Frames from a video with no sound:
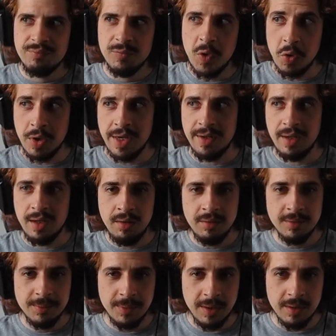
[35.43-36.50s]
Okay
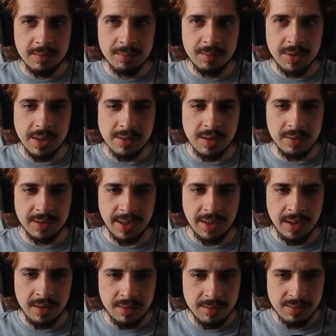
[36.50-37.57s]
then, I guess I'll take
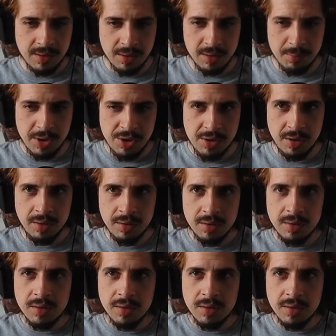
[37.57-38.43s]
it. Start a mission.